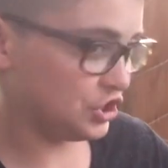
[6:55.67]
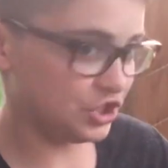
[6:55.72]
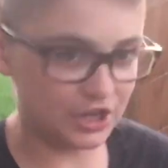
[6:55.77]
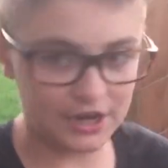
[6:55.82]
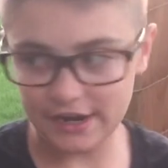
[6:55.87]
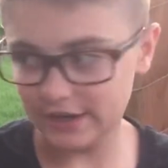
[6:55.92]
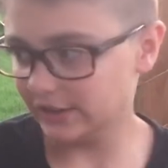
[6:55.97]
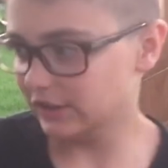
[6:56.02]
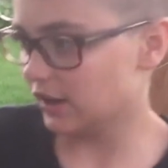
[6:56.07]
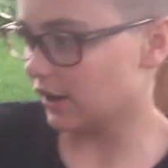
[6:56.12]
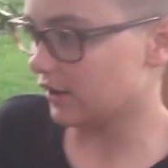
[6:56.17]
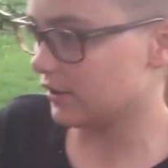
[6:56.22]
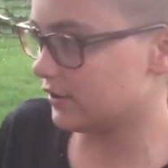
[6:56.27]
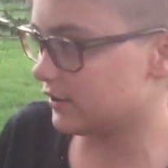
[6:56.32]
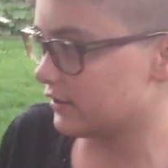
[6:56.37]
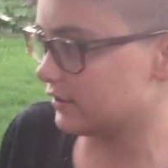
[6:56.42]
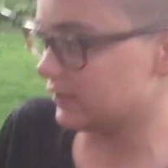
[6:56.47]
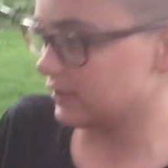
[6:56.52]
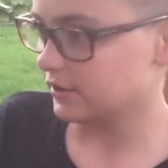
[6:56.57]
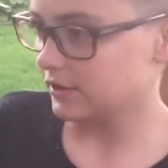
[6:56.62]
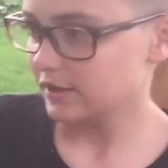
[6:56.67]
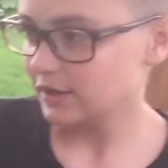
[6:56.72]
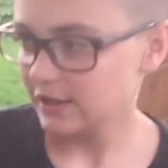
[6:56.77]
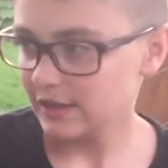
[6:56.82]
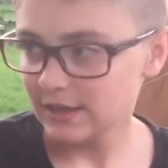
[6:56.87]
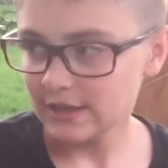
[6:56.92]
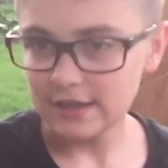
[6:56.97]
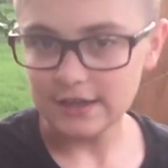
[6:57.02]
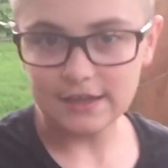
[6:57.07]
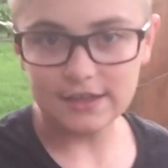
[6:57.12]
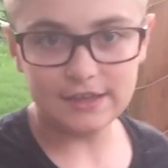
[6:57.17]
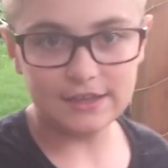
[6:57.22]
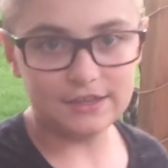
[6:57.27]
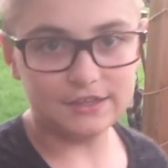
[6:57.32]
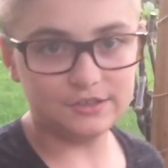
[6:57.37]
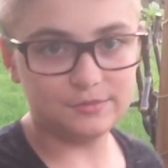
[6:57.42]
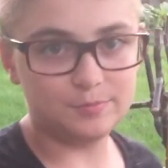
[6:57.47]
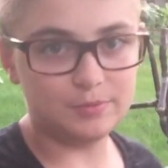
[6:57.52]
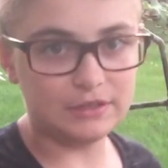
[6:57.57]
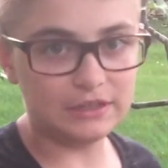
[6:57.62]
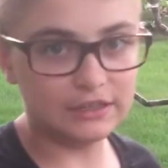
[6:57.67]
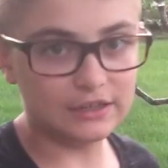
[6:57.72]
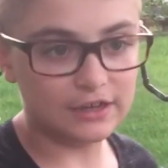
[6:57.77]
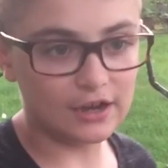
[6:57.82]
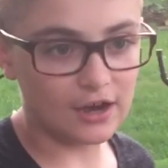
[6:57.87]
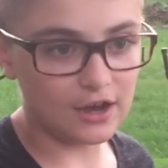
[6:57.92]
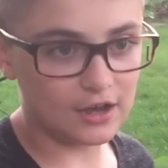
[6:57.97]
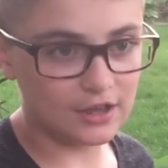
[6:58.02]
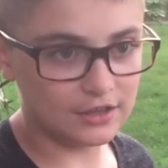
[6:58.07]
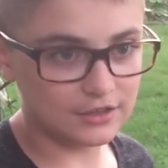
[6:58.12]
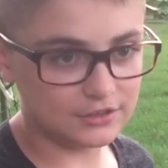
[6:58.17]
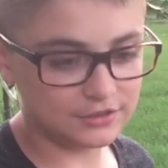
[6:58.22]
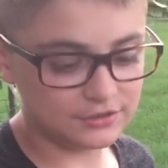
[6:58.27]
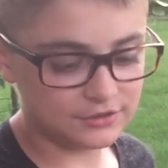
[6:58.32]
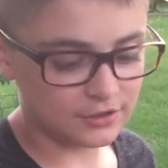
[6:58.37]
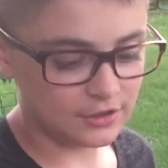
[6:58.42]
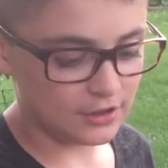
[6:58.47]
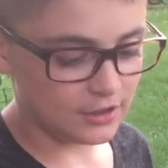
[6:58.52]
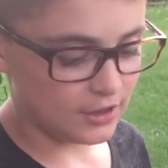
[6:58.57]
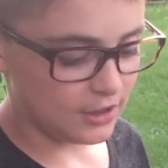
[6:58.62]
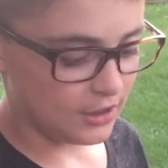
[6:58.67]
shade garden uh -huh. is because